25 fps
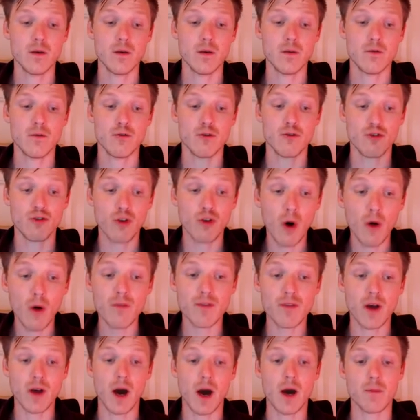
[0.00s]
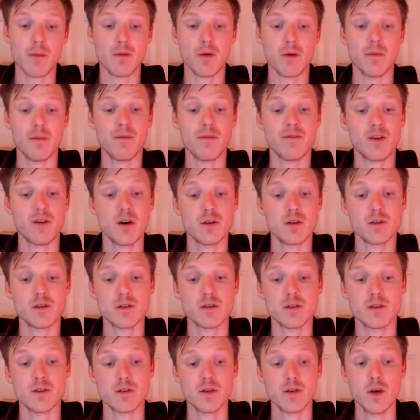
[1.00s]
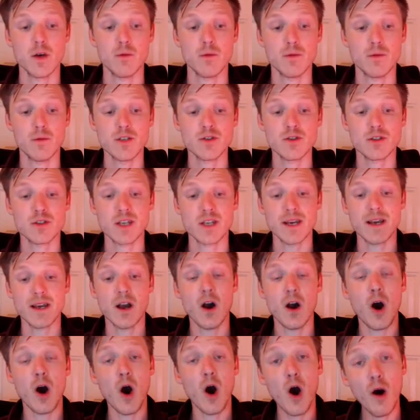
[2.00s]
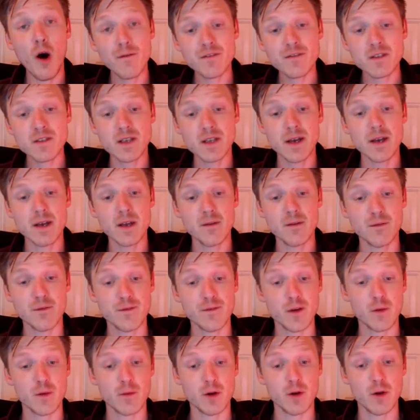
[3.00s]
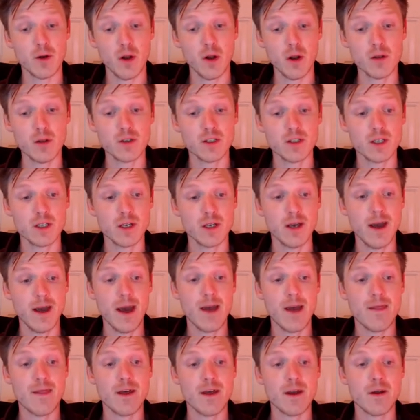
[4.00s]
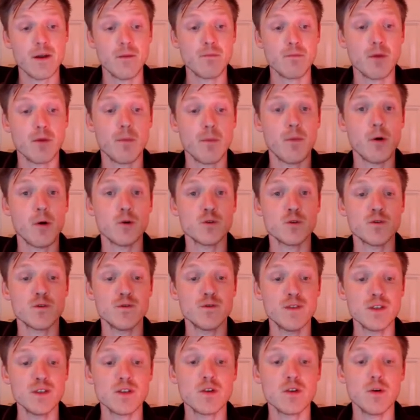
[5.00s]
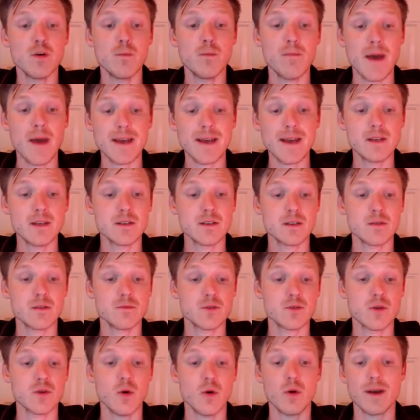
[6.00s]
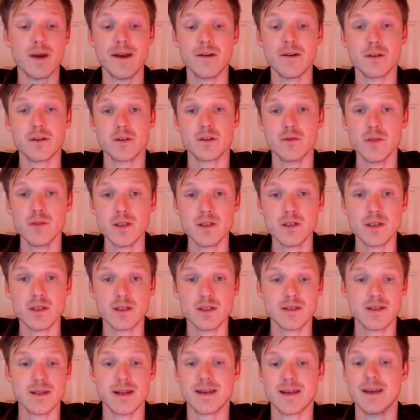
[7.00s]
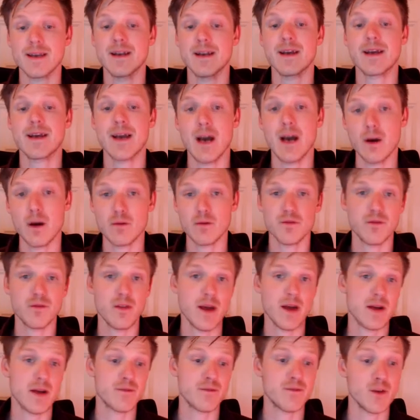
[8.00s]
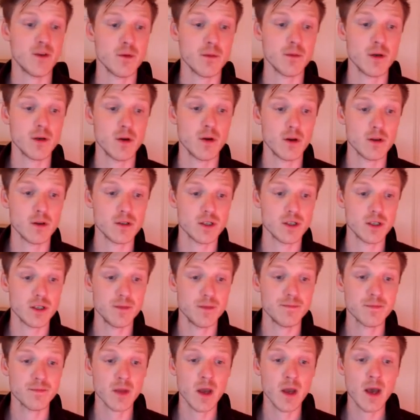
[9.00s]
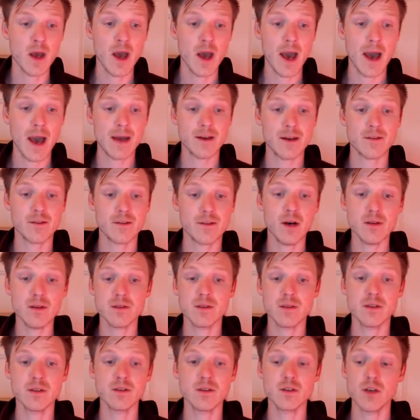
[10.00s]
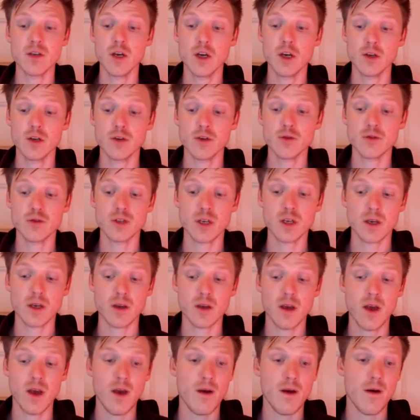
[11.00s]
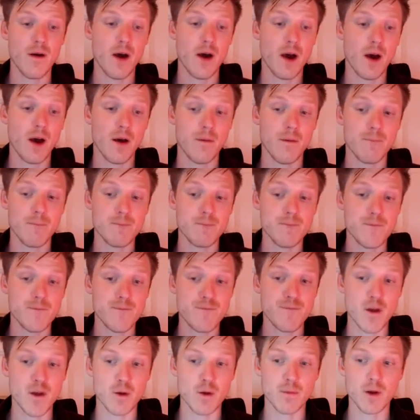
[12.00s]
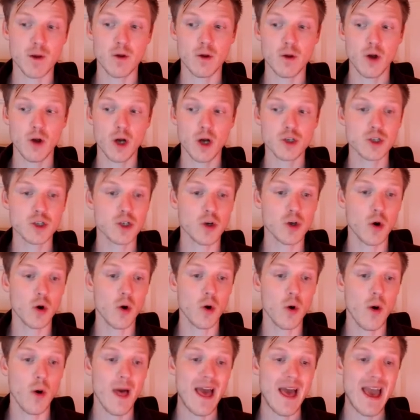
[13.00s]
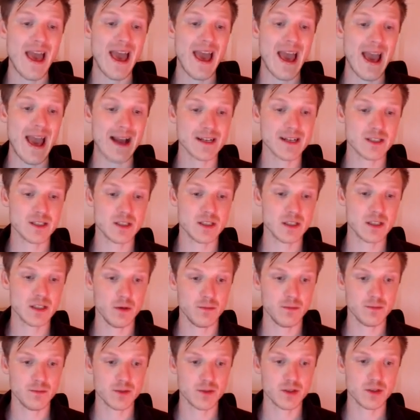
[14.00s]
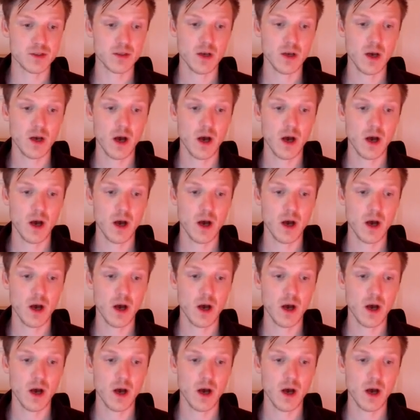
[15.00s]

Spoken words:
to solve the hard problem of consciousness, we need to take offset in phenomenology and then propose physical mechanisms or characteristics that can account for that phenomenology. And it does this using phenomenological axioms.